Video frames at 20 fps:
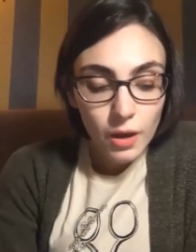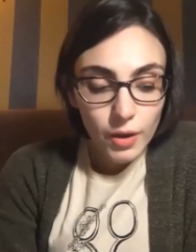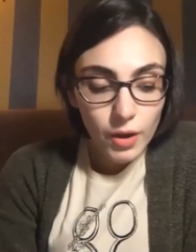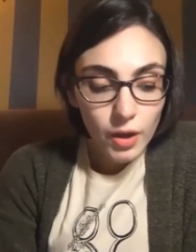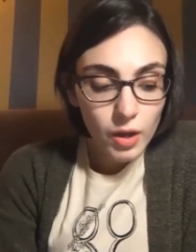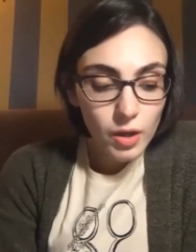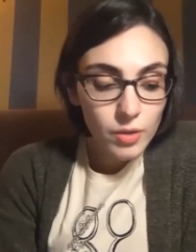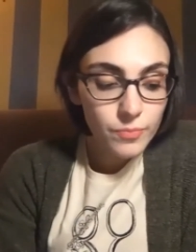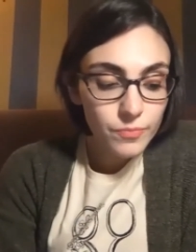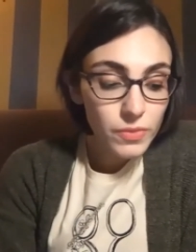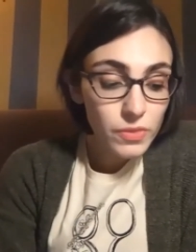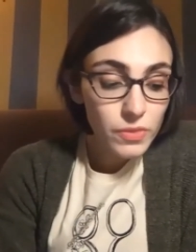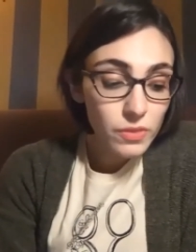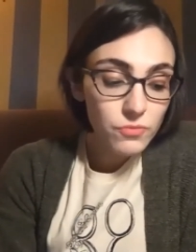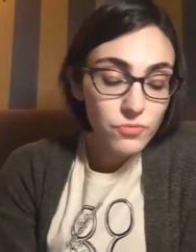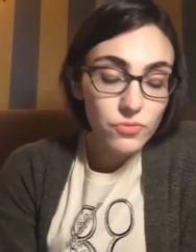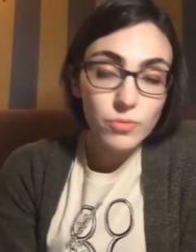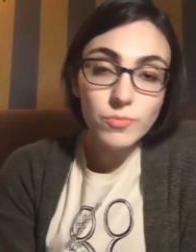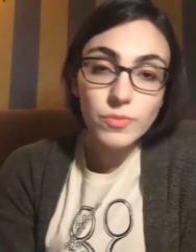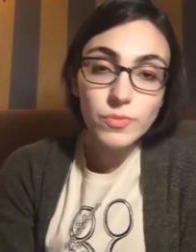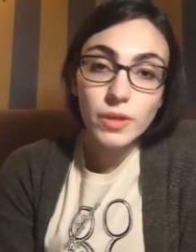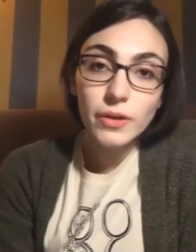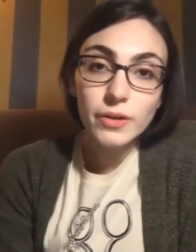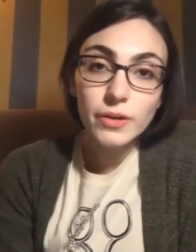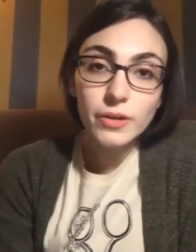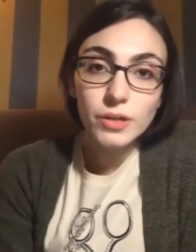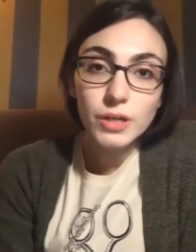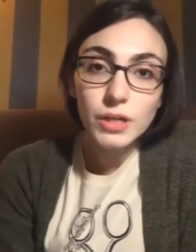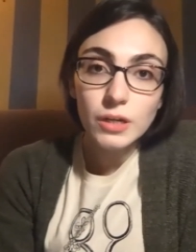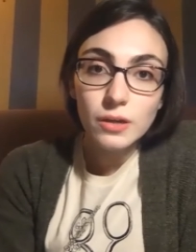And then from
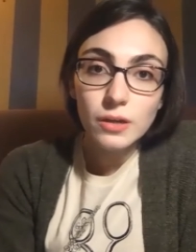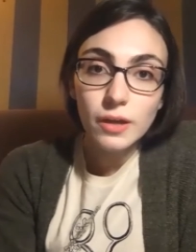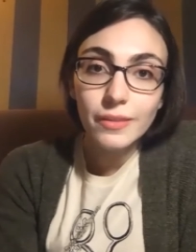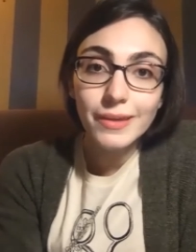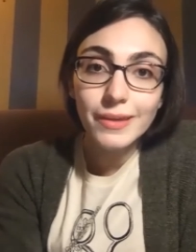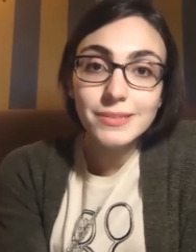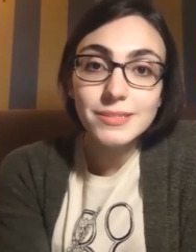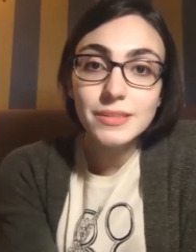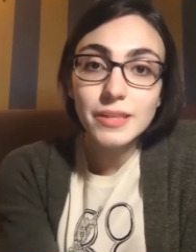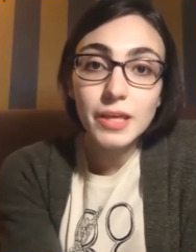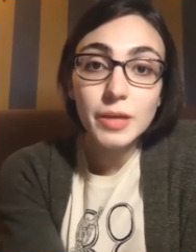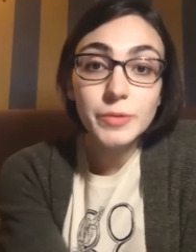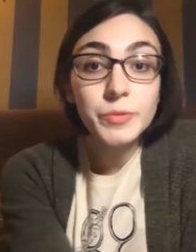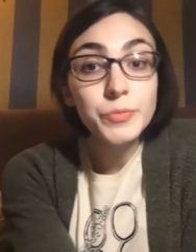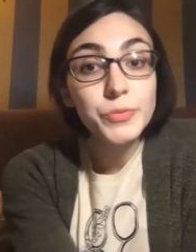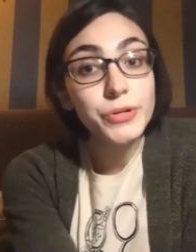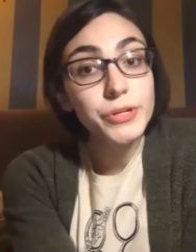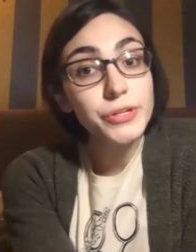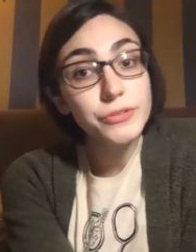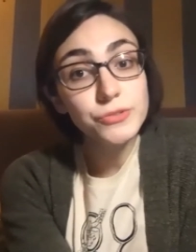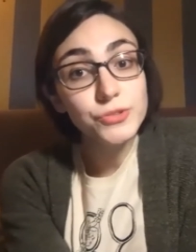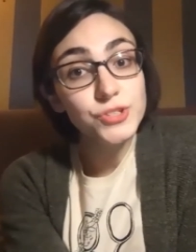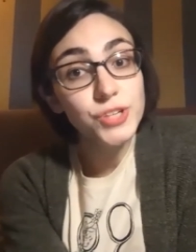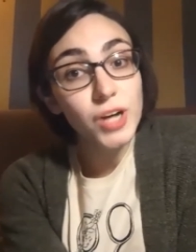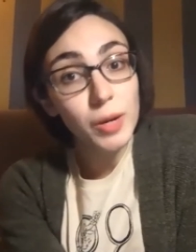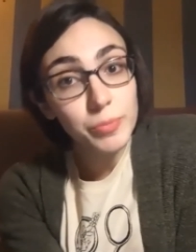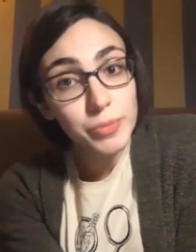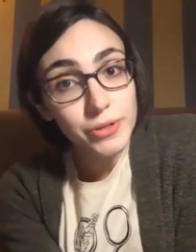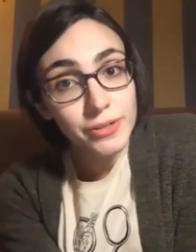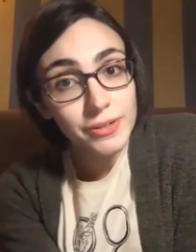there, I like to think I'm a pretty good
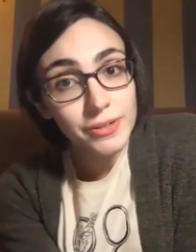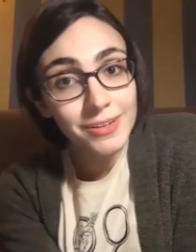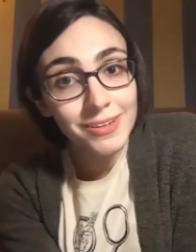shopper.